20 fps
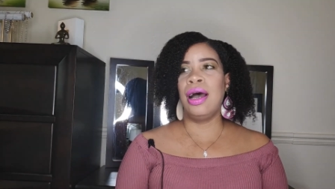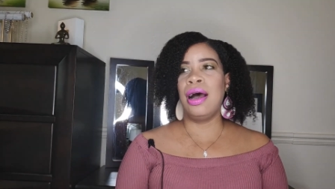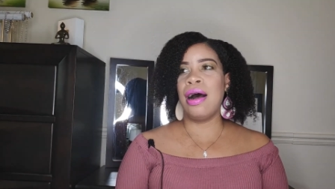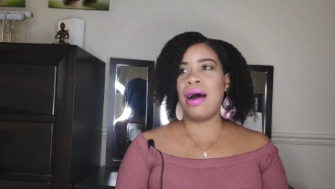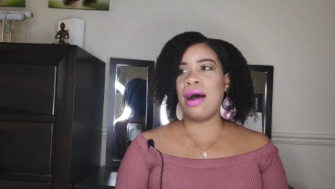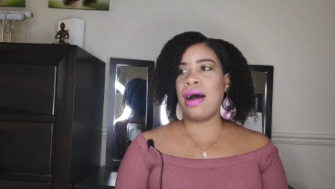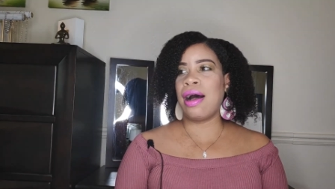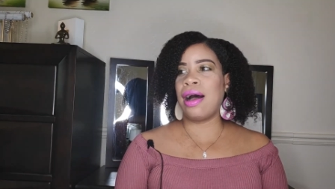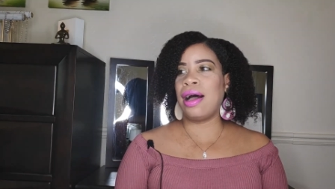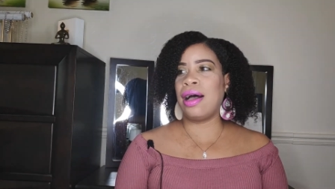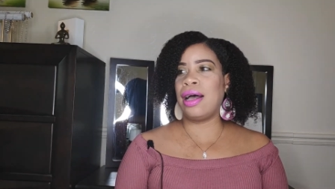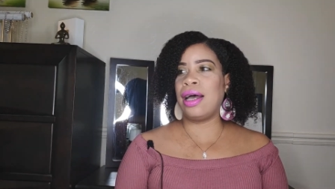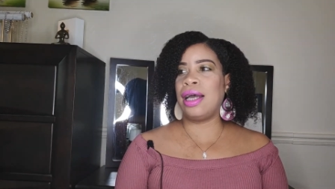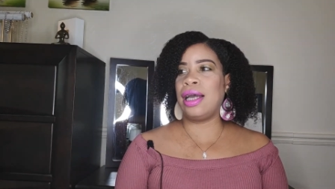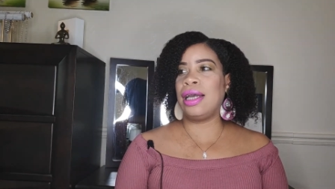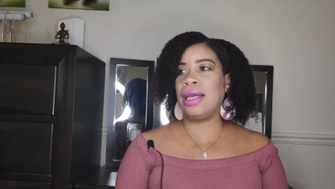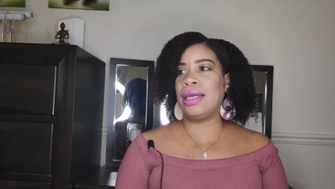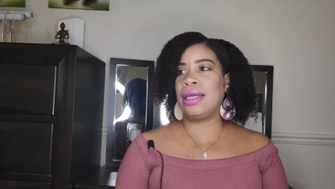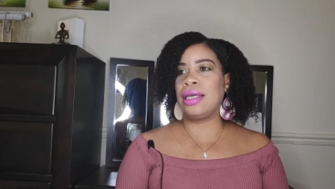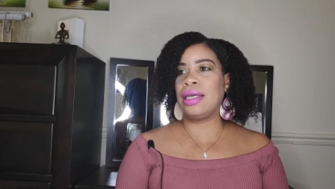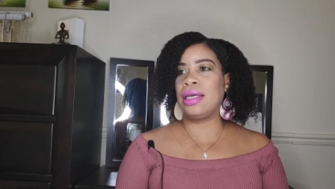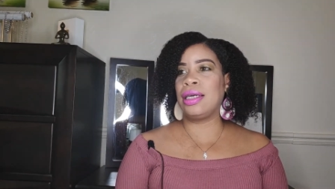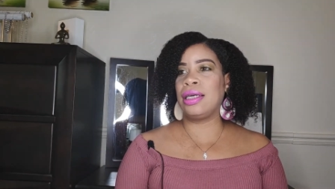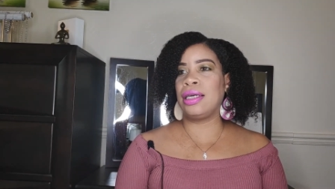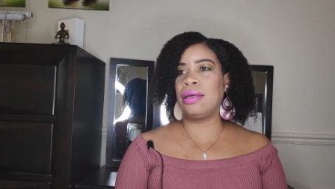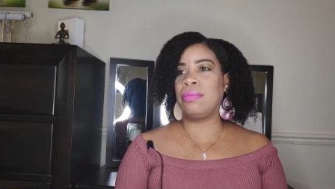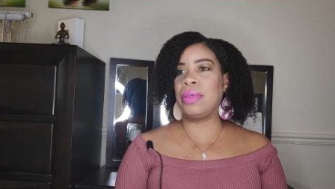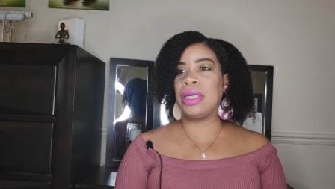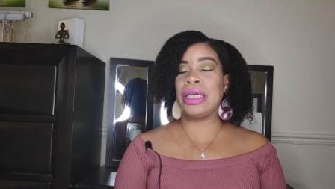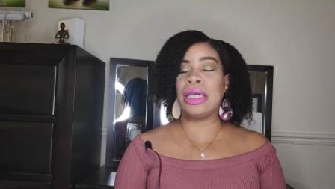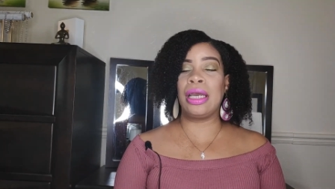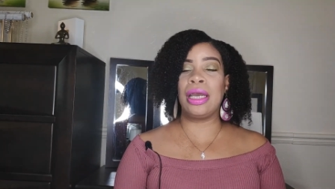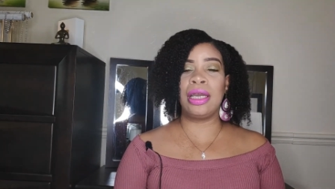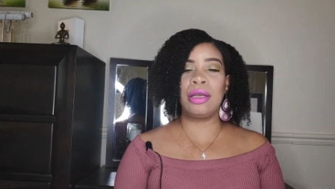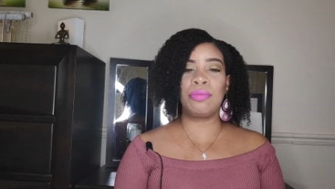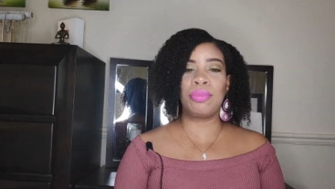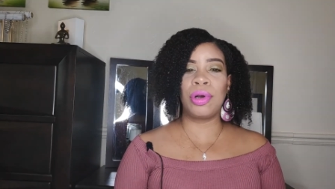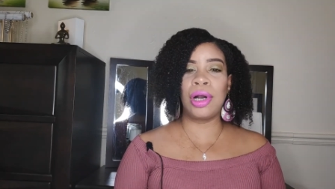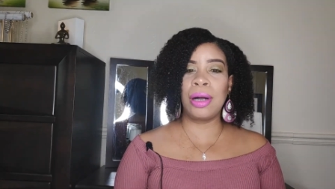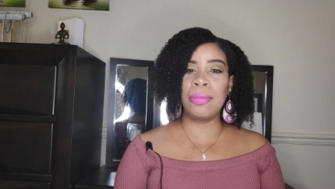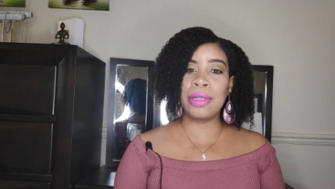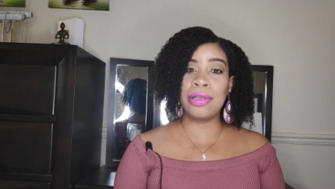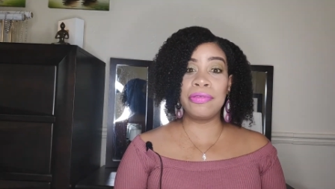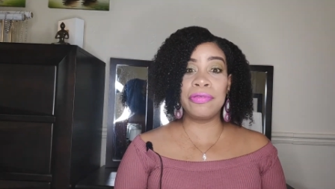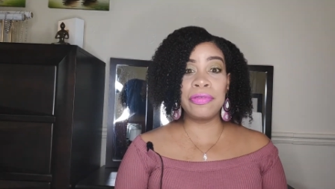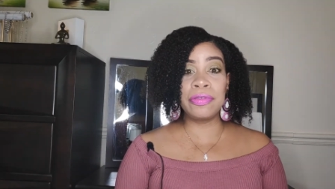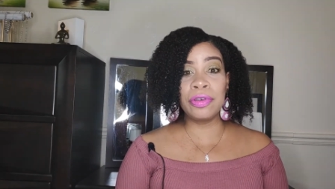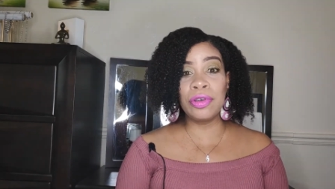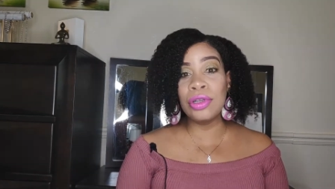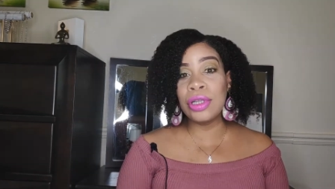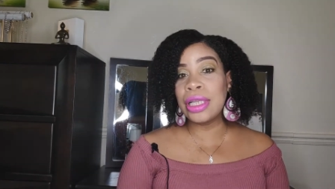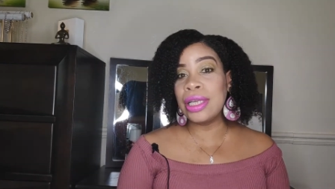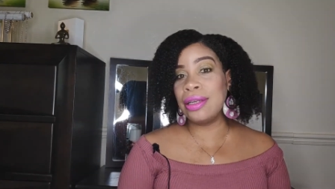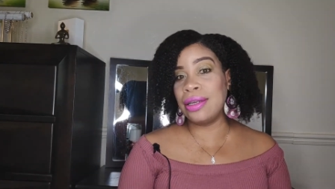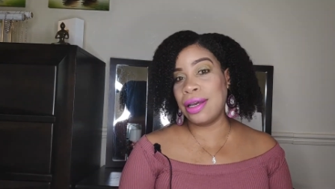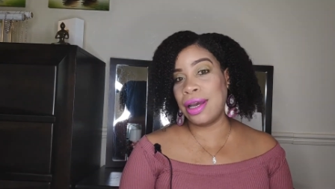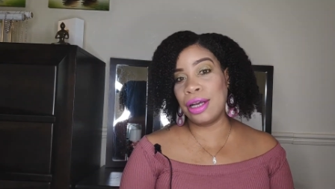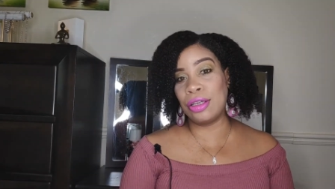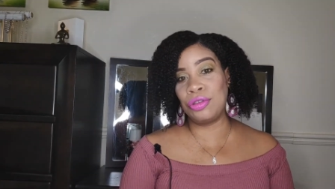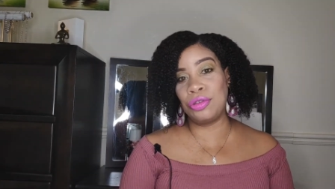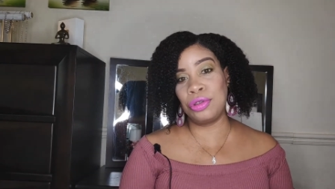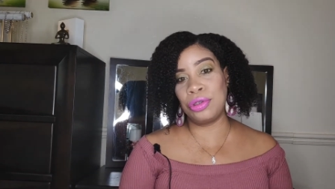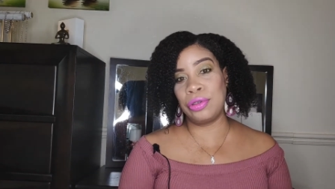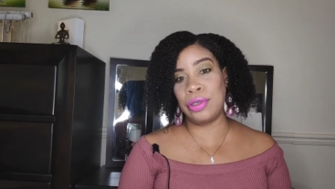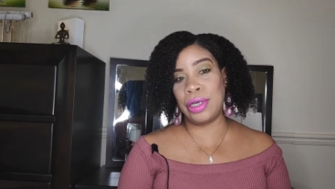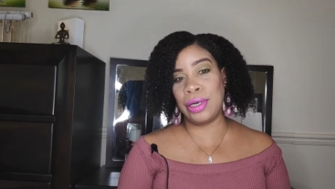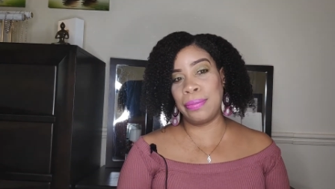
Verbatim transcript: I became probably fully natural in